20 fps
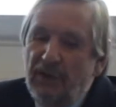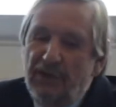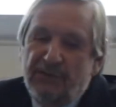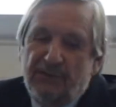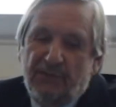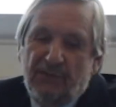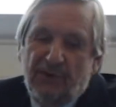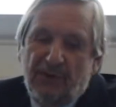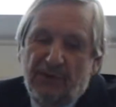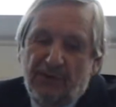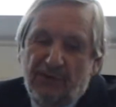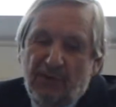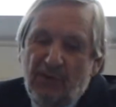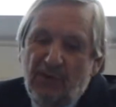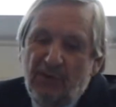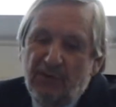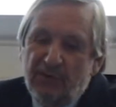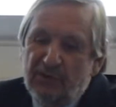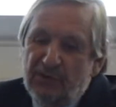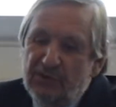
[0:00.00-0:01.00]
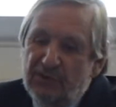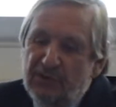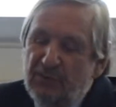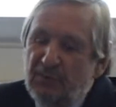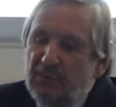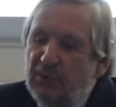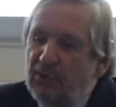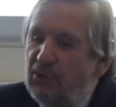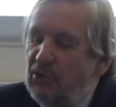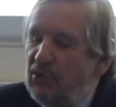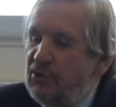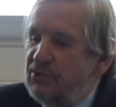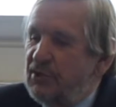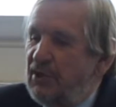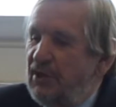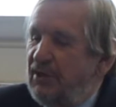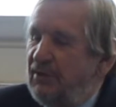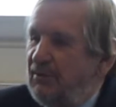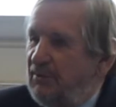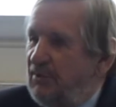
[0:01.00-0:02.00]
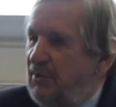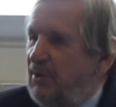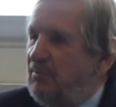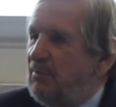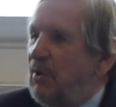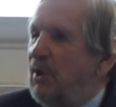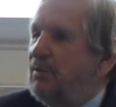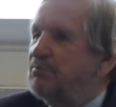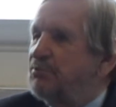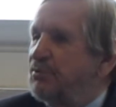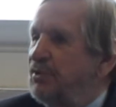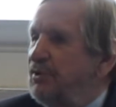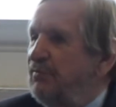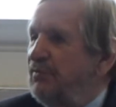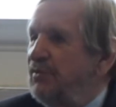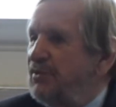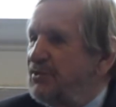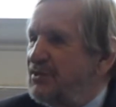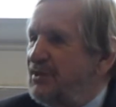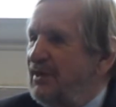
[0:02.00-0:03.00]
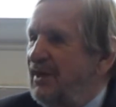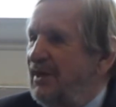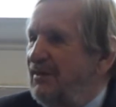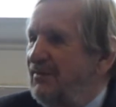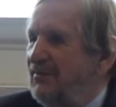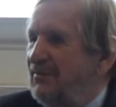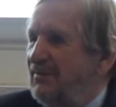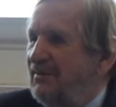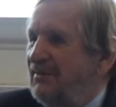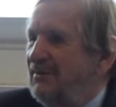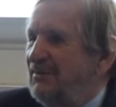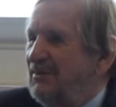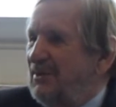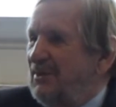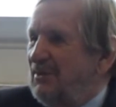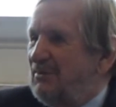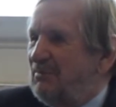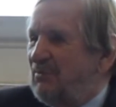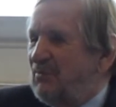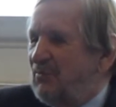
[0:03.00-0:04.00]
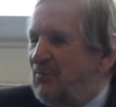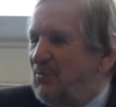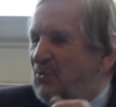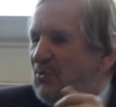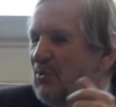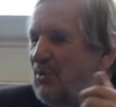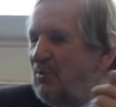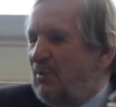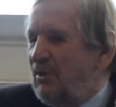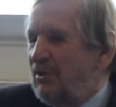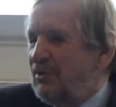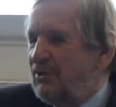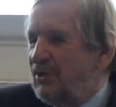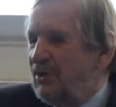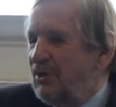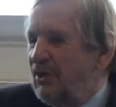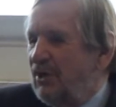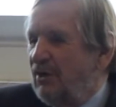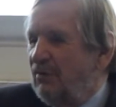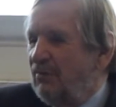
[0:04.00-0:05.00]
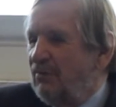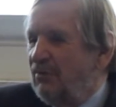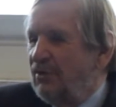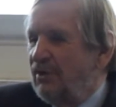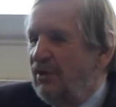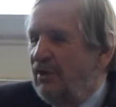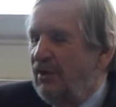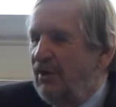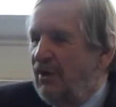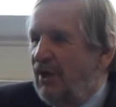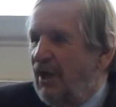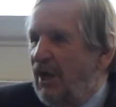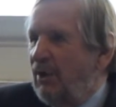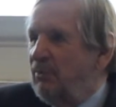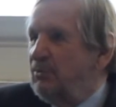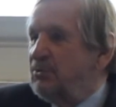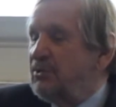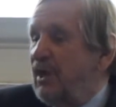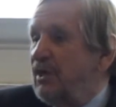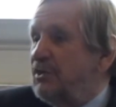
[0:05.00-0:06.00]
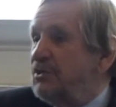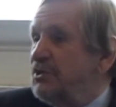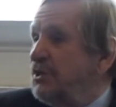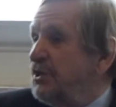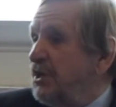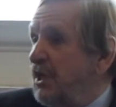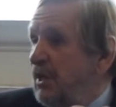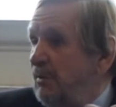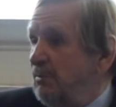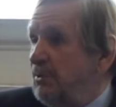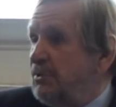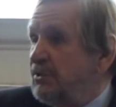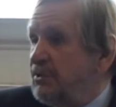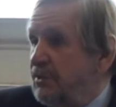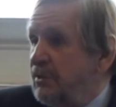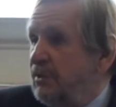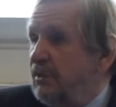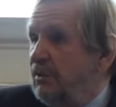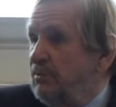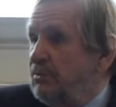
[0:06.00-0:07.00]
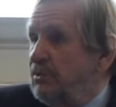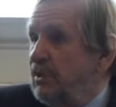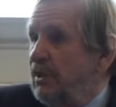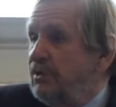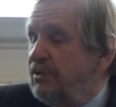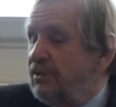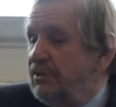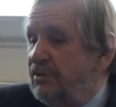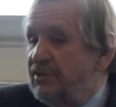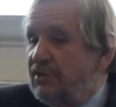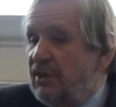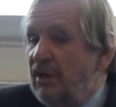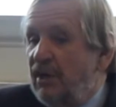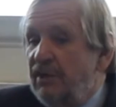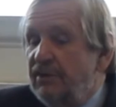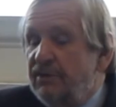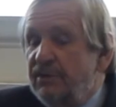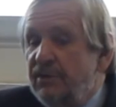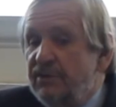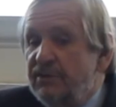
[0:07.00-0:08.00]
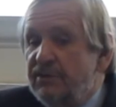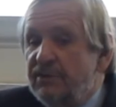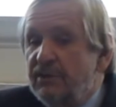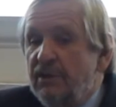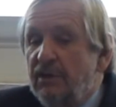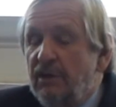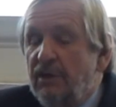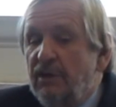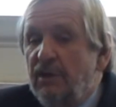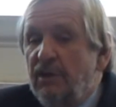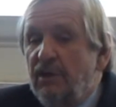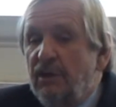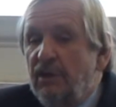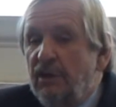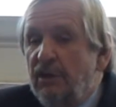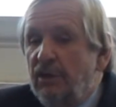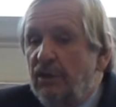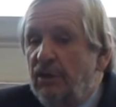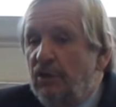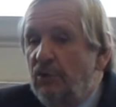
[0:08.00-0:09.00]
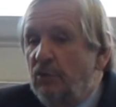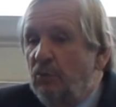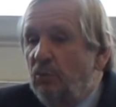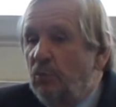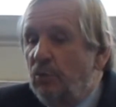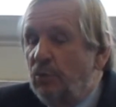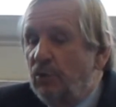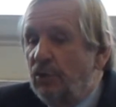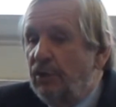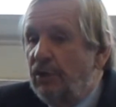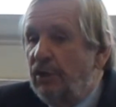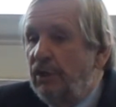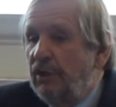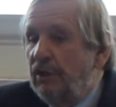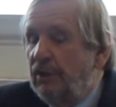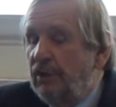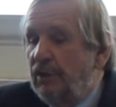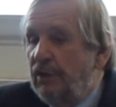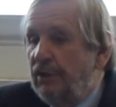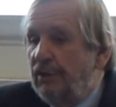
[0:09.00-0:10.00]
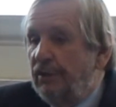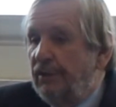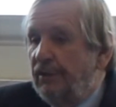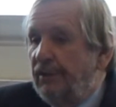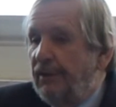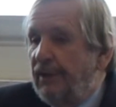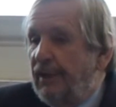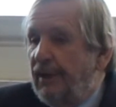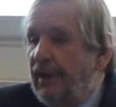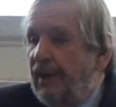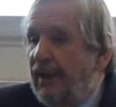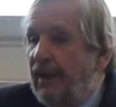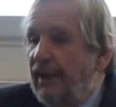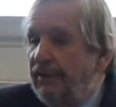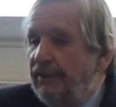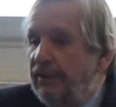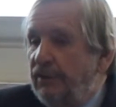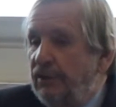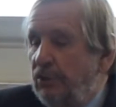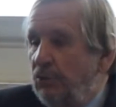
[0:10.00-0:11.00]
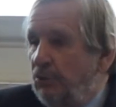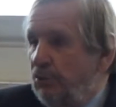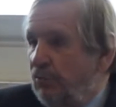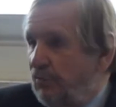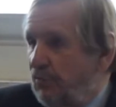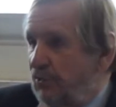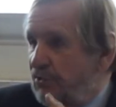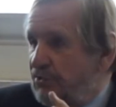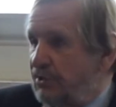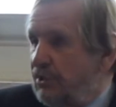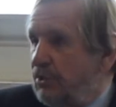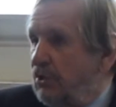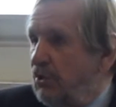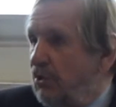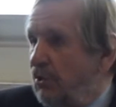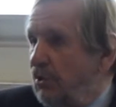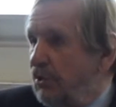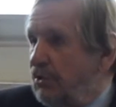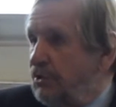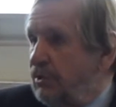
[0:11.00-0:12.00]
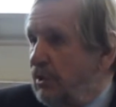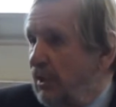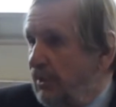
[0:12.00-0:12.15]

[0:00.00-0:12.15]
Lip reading: Well, that's very interesting because in my previous life, before I went to Harvard, I was actually a chemist. I was actually a scientist working at University College